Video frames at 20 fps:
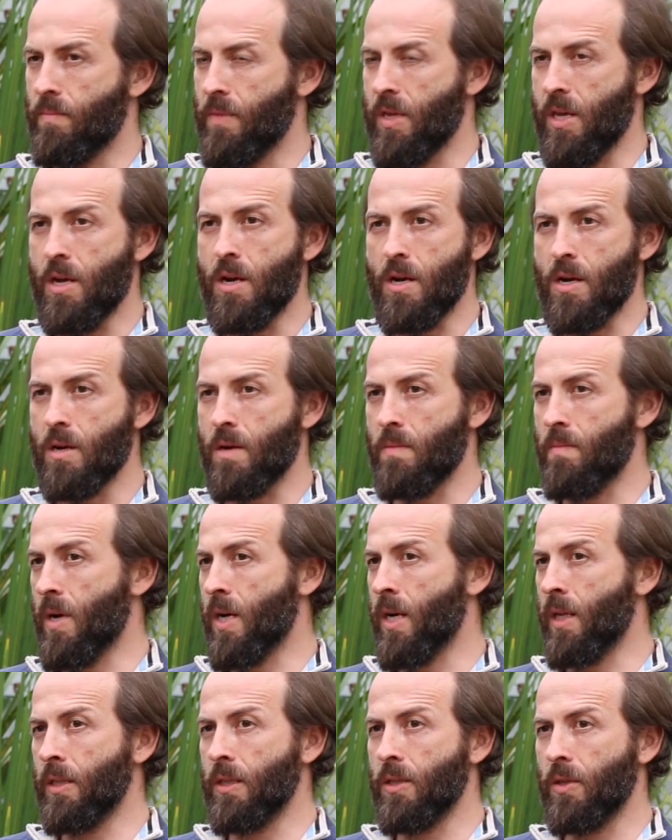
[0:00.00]

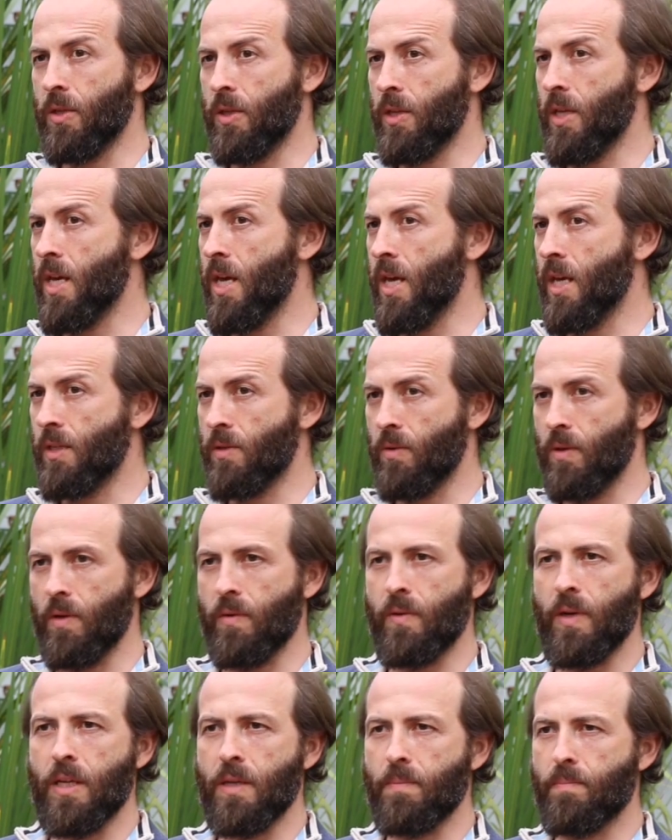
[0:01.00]
months on this with
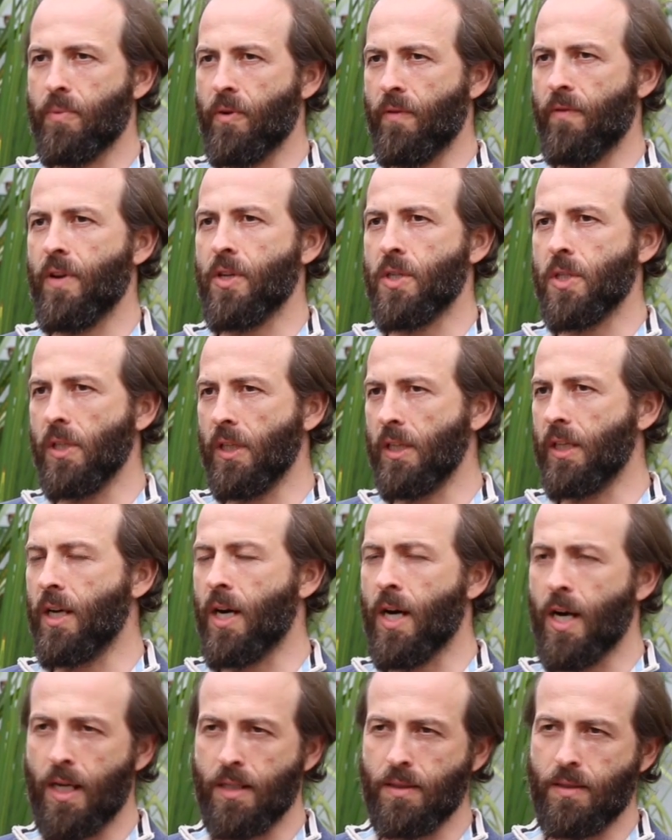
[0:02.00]
really professional
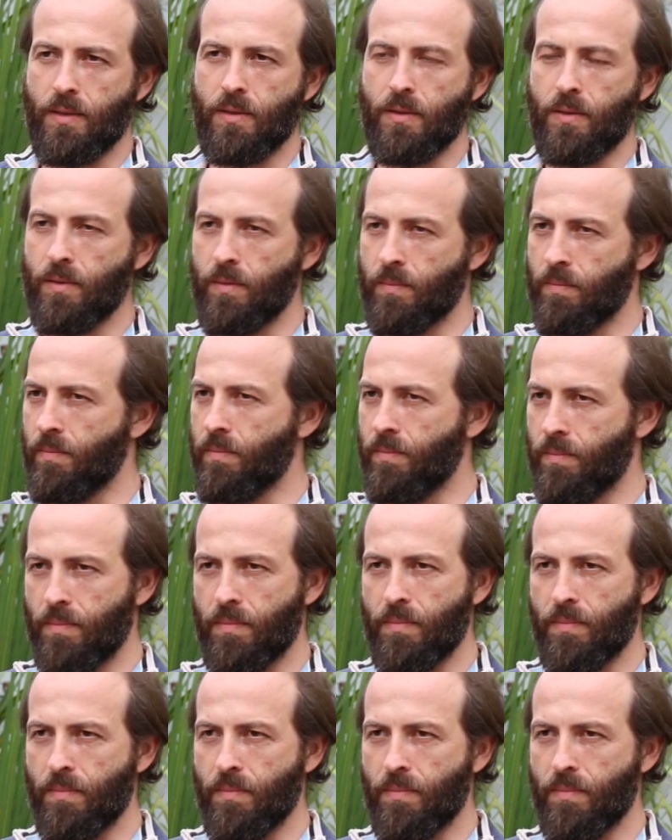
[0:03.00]
guys, and